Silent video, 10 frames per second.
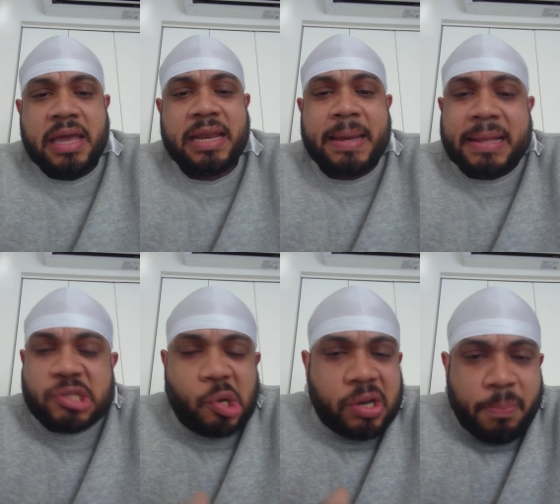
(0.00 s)
And I'm not
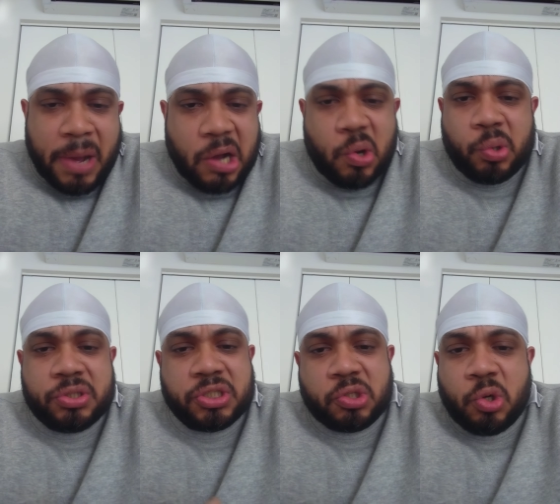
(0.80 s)
talking about going
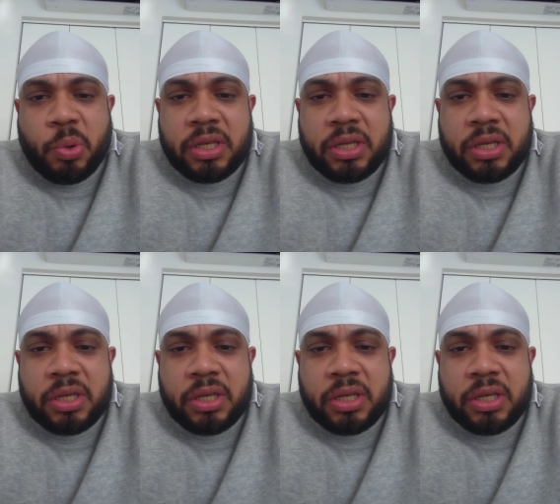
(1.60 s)
to school